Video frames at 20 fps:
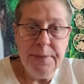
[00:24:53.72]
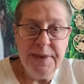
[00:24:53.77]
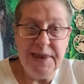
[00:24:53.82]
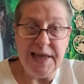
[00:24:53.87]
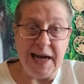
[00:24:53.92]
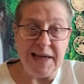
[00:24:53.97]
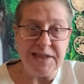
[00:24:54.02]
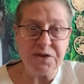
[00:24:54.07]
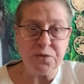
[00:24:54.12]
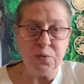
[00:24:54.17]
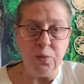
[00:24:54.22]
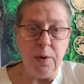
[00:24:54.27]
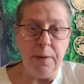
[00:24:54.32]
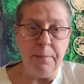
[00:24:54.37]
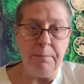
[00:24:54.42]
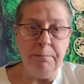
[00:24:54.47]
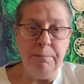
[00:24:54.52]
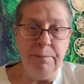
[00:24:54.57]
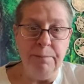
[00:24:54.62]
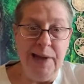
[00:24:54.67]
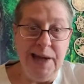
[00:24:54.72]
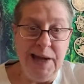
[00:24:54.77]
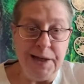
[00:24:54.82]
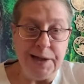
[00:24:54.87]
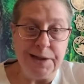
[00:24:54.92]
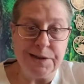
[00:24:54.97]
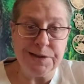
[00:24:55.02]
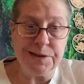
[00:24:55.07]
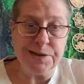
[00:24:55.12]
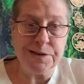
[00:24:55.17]
that's what
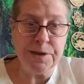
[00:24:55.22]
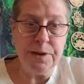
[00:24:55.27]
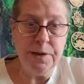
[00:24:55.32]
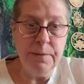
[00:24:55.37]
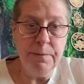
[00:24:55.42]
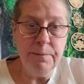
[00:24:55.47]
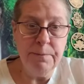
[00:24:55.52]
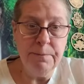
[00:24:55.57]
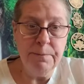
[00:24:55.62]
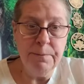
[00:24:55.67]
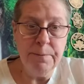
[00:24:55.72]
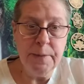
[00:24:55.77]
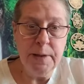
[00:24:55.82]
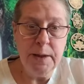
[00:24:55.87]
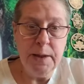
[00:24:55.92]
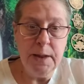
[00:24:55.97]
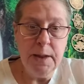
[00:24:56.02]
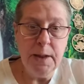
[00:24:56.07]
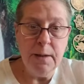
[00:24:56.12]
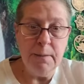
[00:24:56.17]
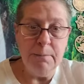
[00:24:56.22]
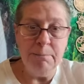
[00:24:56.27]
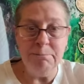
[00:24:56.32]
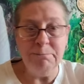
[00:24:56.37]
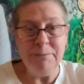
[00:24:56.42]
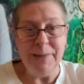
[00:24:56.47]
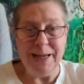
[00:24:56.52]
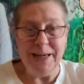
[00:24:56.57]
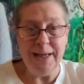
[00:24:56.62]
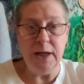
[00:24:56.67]
makes
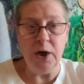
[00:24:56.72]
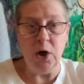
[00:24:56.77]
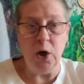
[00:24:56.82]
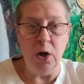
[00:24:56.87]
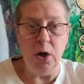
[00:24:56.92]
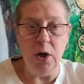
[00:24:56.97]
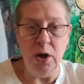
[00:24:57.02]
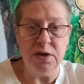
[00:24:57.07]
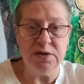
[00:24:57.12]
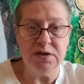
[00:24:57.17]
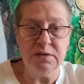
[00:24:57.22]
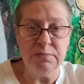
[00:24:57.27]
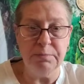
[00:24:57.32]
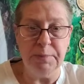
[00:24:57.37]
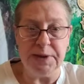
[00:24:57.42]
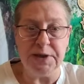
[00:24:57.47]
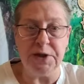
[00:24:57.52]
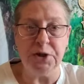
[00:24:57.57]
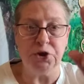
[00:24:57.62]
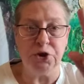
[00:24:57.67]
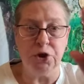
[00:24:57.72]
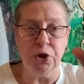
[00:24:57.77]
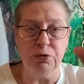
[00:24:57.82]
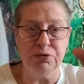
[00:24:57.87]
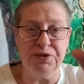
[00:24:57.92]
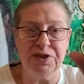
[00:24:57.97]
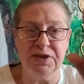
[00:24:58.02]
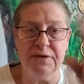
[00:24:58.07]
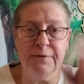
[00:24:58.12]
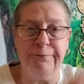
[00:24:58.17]
Many called, but the
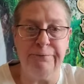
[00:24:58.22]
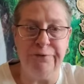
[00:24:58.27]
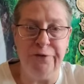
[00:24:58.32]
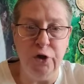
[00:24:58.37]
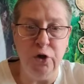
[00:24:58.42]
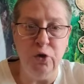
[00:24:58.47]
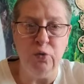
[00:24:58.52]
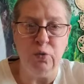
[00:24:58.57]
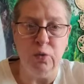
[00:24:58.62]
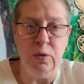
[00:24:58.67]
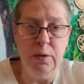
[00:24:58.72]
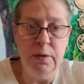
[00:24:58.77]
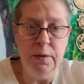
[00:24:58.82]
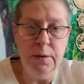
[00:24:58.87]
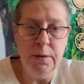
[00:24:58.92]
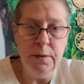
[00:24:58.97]
chosen few.